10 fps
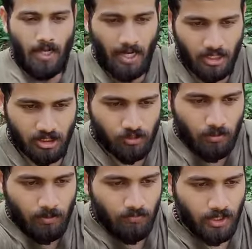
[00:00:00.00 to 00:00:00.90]
And this
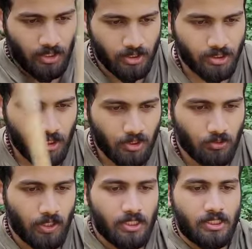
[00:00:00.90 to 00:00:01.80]
will be very easy
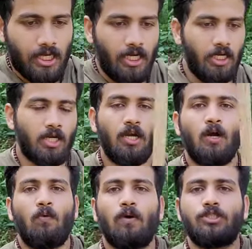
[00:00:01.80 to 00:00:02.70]
to understand
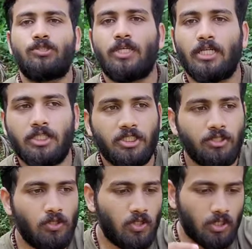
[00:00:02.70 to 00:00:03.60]
once you get it
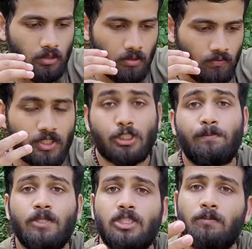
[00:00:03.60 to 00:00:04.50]
in your
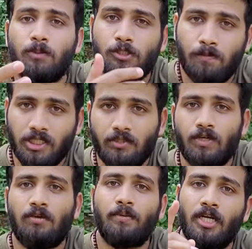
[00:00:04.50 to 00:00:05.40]
first person perspective
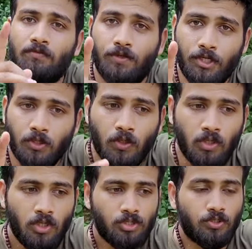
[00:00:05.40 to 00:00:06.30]
i made a video
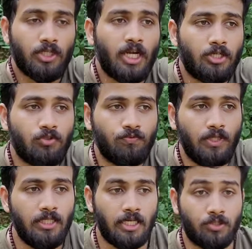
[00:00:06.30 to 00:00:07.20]
so that you
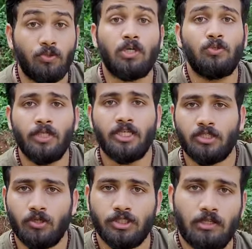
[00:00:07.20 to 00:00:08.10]
feel that you are doing
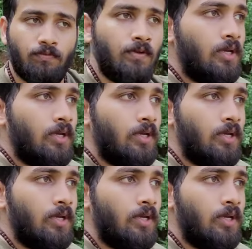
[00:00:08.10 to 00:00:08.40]
it yourself